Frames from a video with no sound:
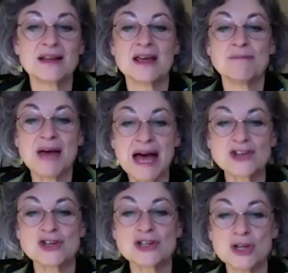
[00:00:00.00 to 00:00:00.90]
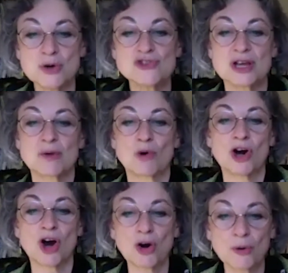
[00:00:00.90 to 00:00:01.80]
imagine using
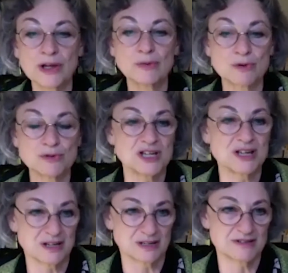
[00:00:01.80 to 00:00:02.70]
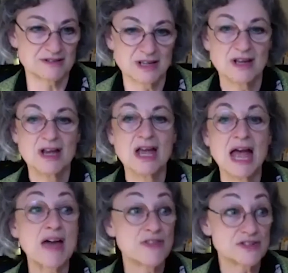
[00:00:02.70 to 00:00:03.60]
recurring routines.
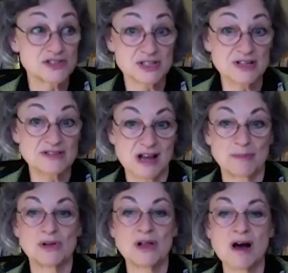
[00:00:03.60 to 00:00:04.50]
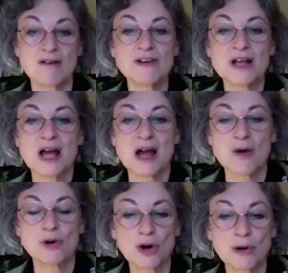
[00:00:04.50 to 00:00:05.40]
This is an example of
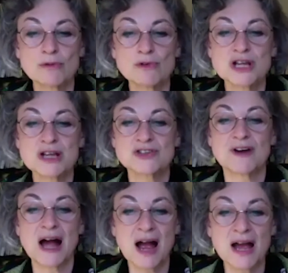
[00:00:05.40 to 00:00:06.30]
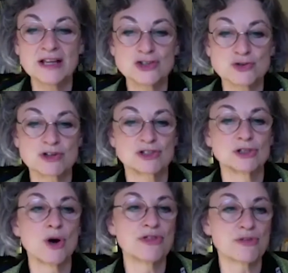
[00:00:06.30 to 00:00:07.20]
recurring routines of high interest,
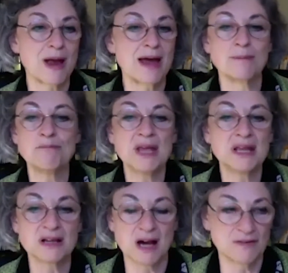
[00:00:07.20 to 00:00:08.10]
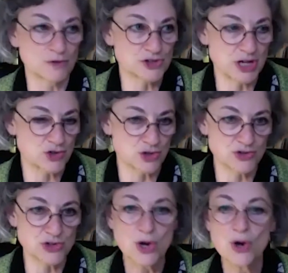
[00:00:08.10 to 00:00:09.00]
low threat mini conversations,
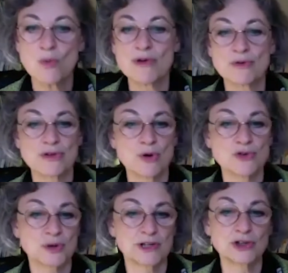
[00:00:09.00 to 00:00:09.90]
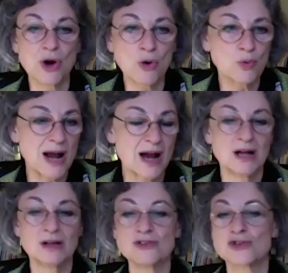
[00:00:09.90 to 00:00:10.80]
whether those are in go
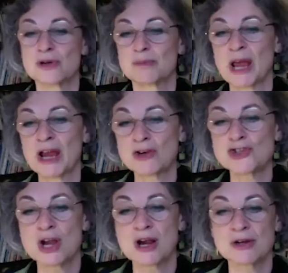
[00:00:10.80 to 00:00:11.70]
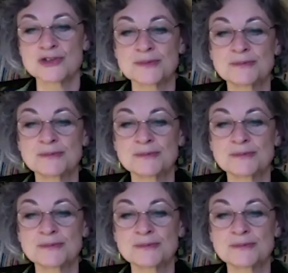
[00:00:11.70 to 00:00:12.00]
rounds or in pair shares.